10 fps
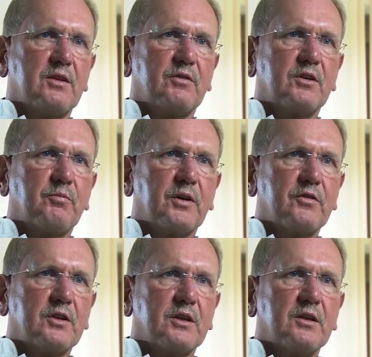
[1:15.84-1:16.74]
It's no good
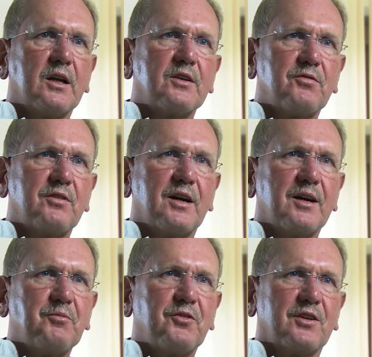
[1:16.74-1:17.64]
if you stop
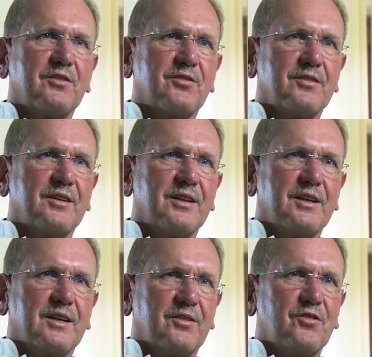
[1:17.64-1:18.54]
taking them when things get
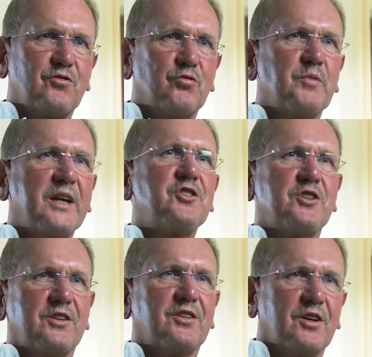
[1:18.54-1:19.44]
better.
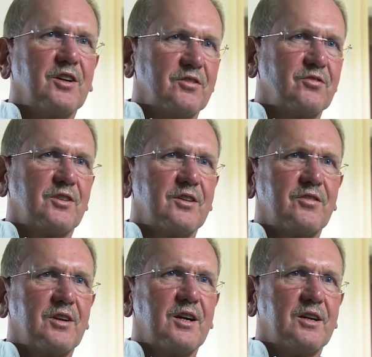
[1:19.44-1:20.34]
Of course, it's
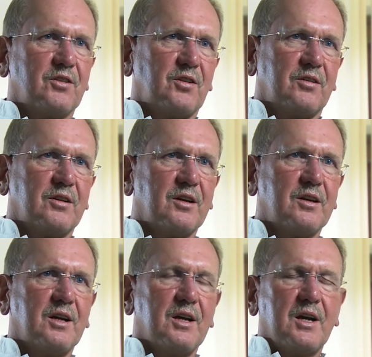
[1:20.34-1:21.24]
natural for people to
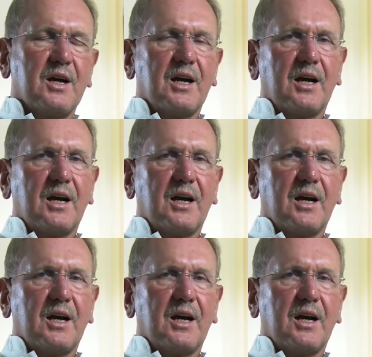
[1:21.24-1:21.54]
do so.